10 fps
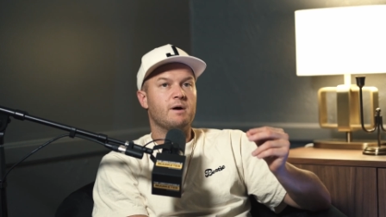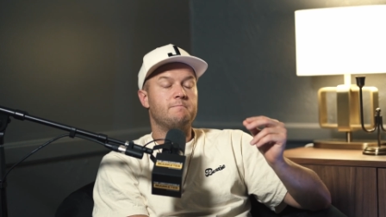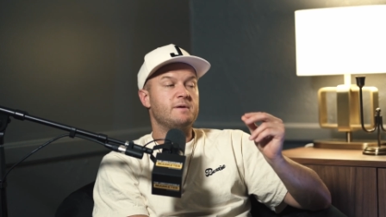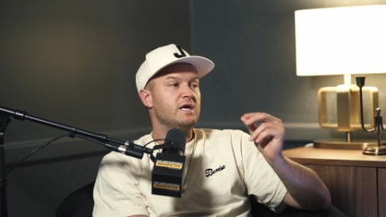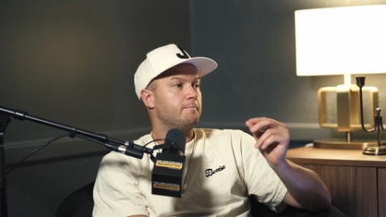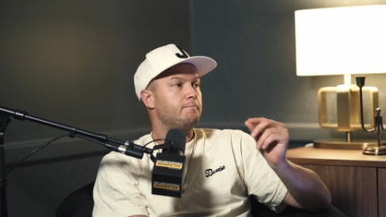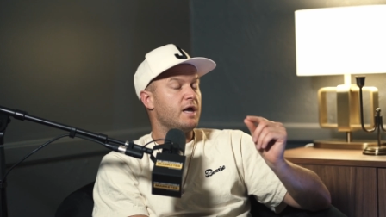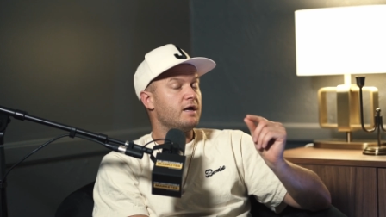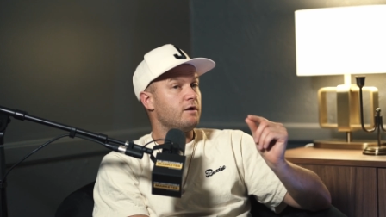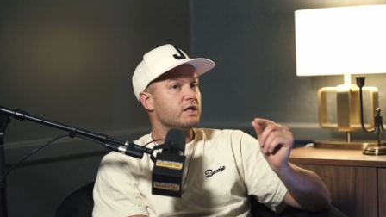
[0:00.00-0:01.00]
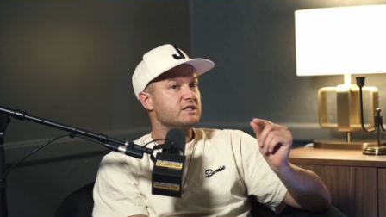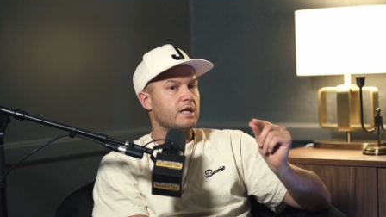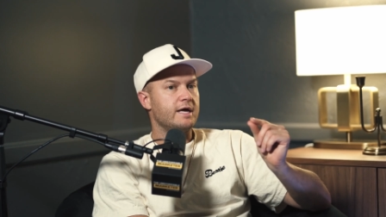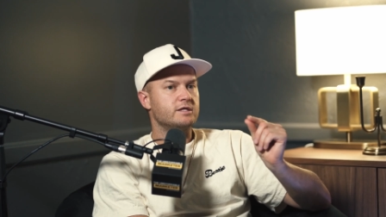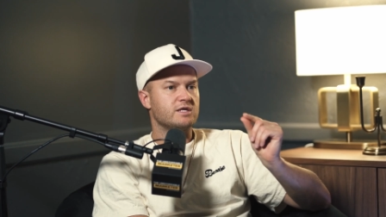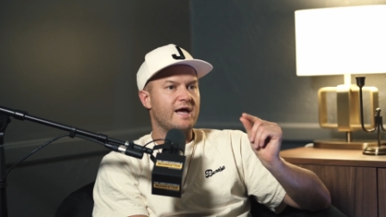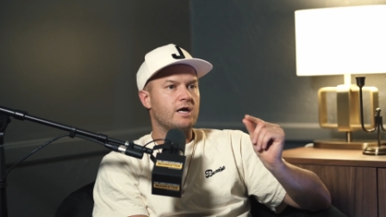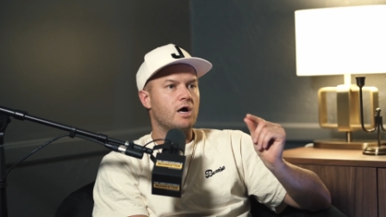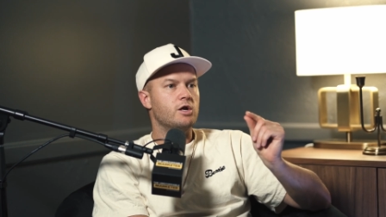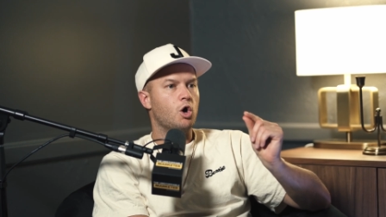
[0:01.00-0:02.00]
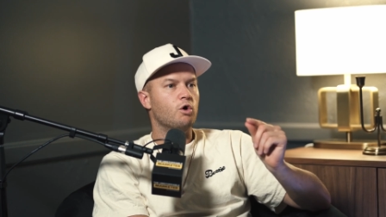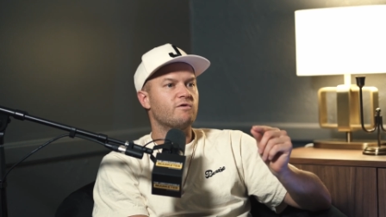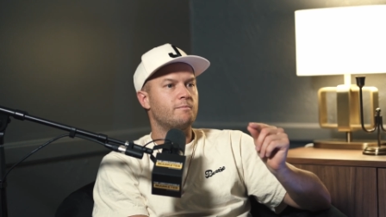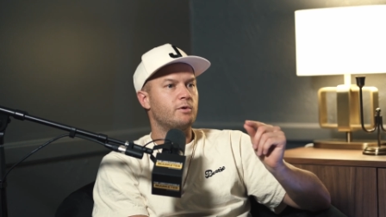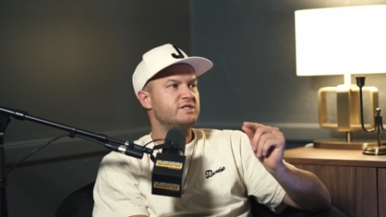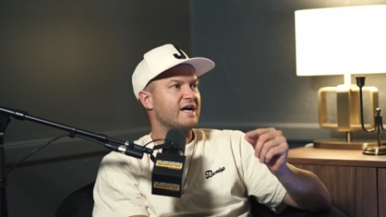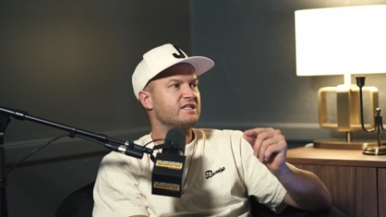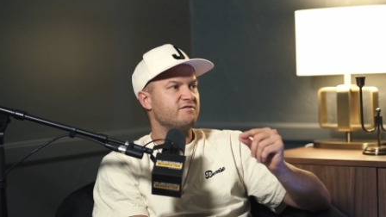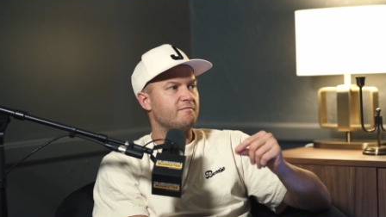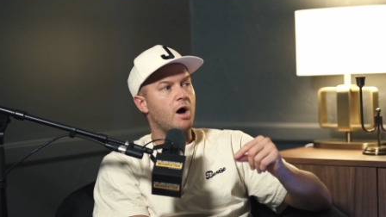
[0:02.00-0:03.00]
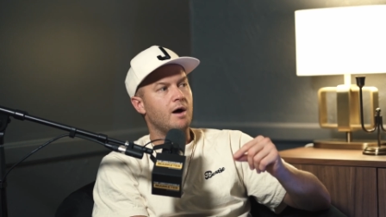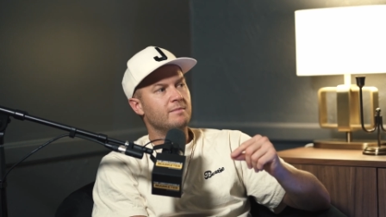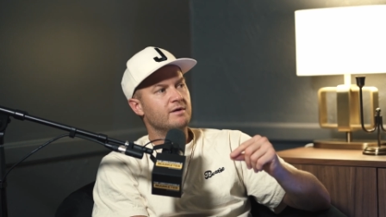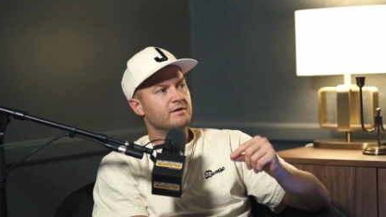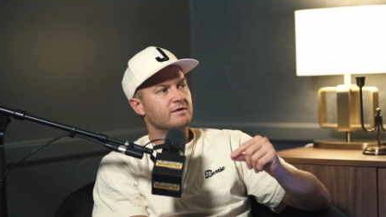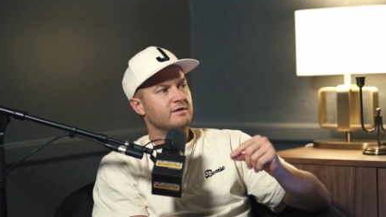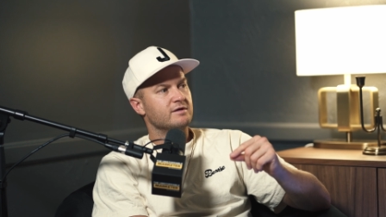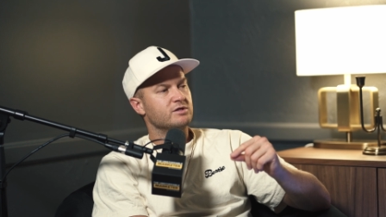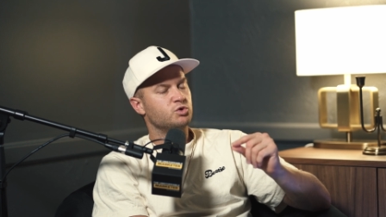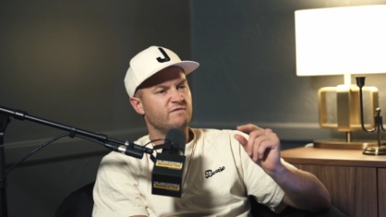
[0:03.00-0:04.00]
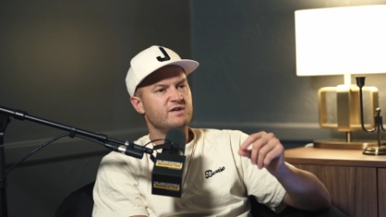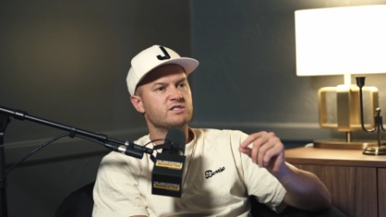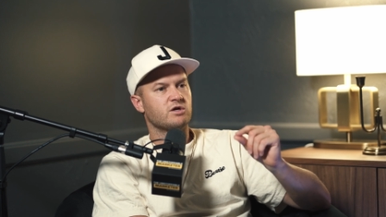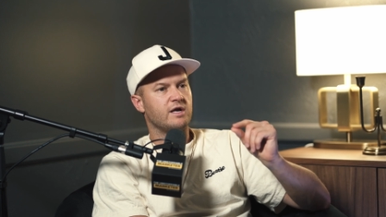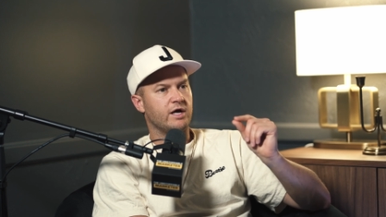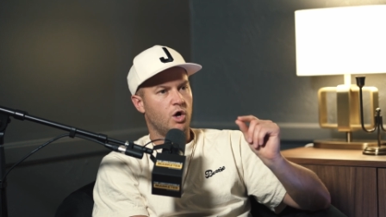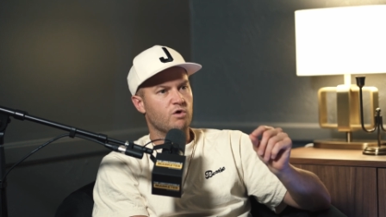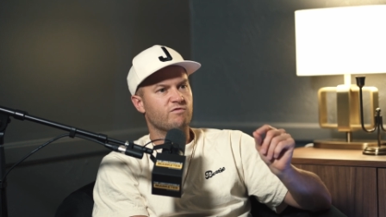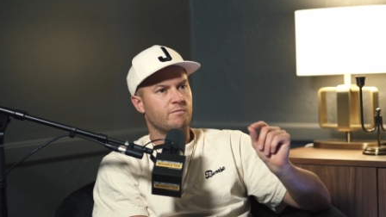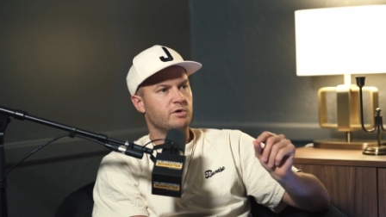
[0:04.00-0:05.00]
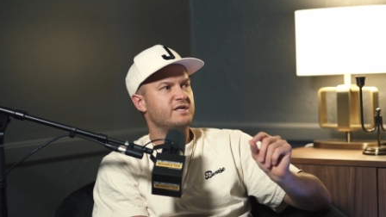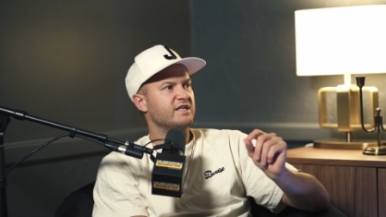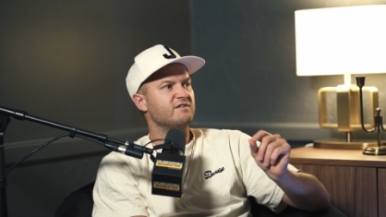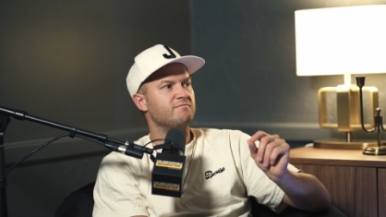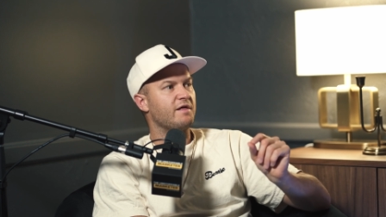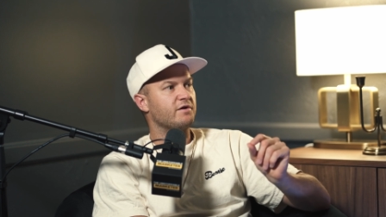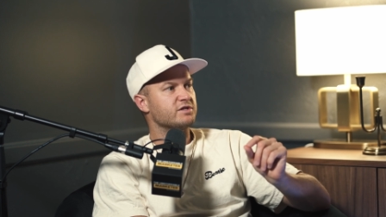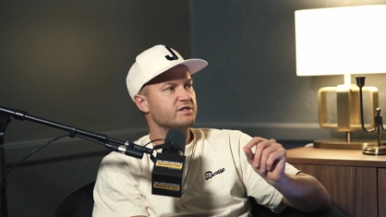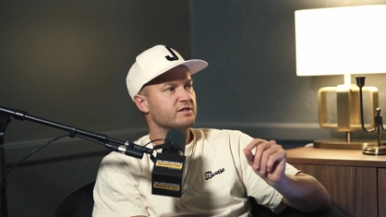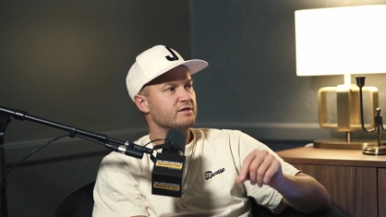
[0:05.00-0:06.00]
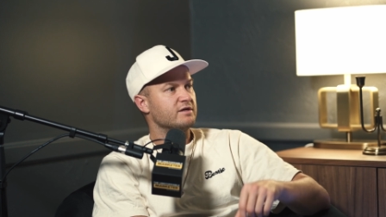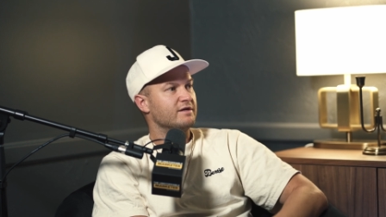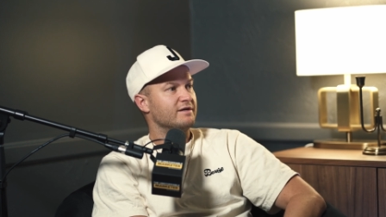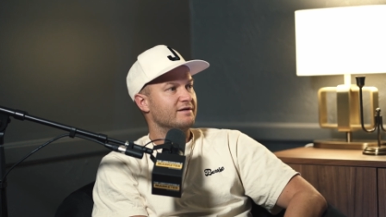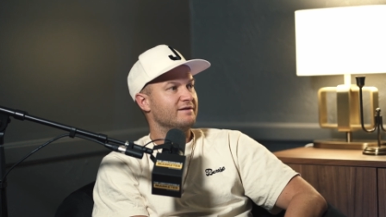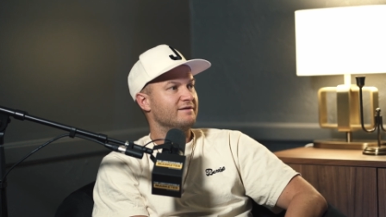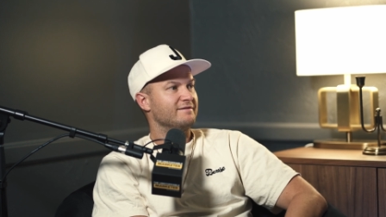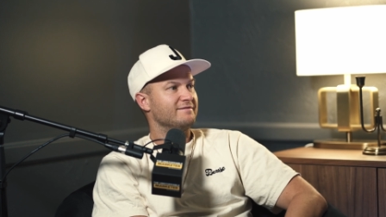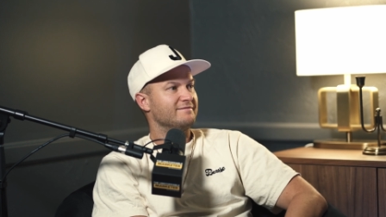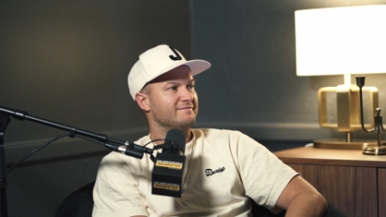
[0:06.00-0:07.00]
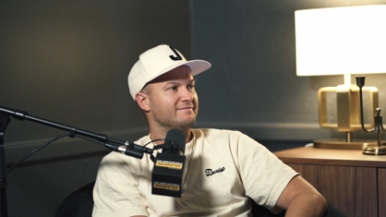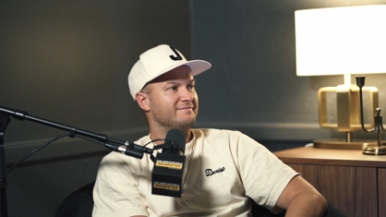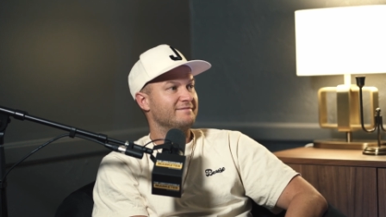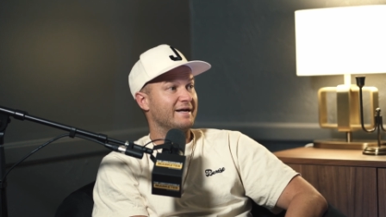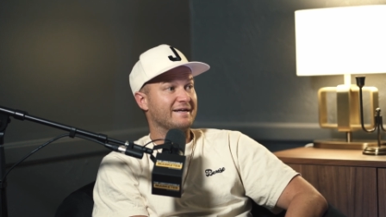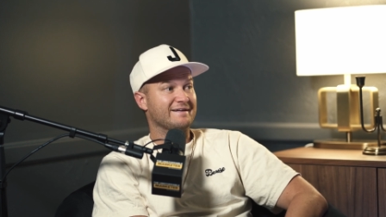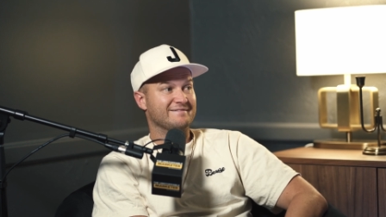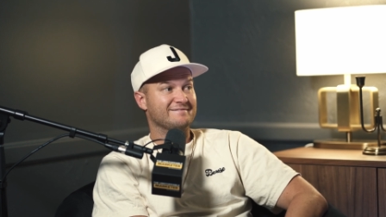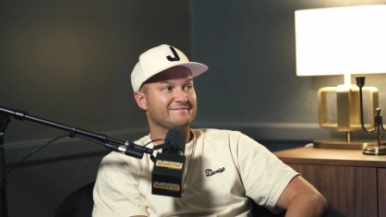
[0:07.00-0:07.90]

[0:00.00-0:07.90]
But it's like an overprotective mom. Mm-hmm. Swifties are like overprotective mothers. Like...